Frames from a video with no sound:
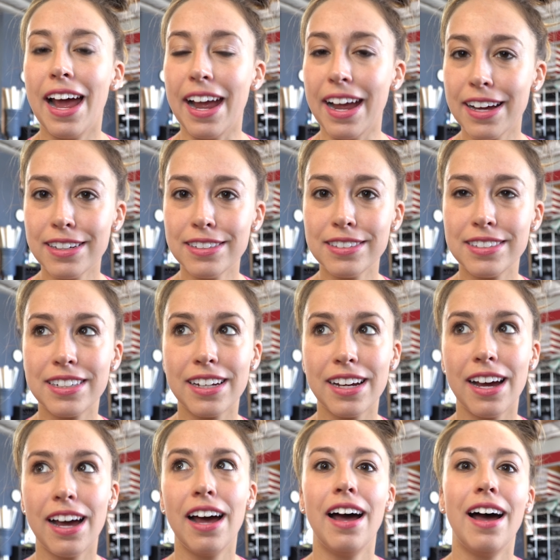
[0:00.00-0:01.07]
And
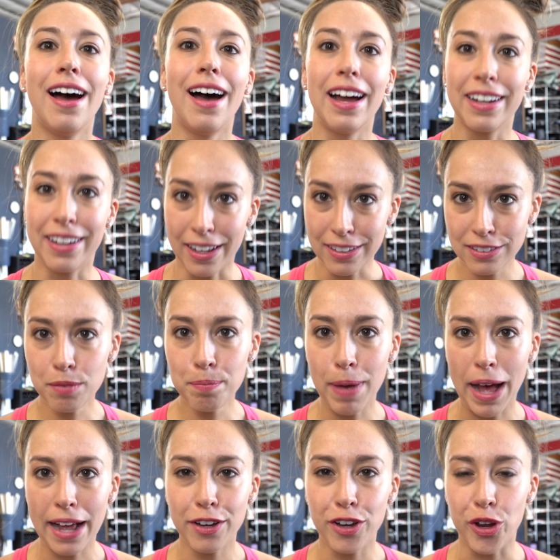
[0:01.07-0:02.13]
I got some
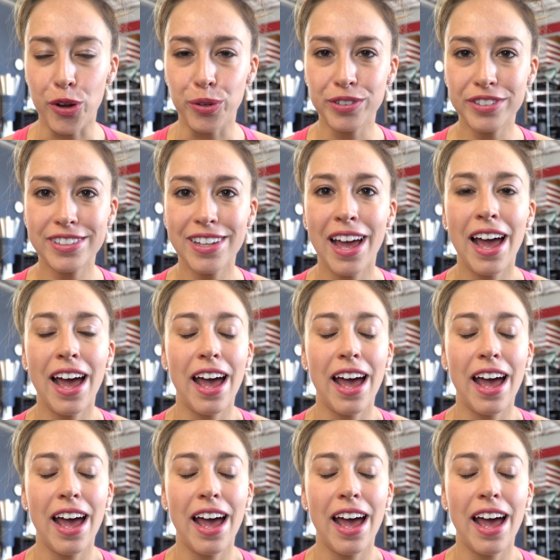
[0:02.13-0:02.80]
bad news.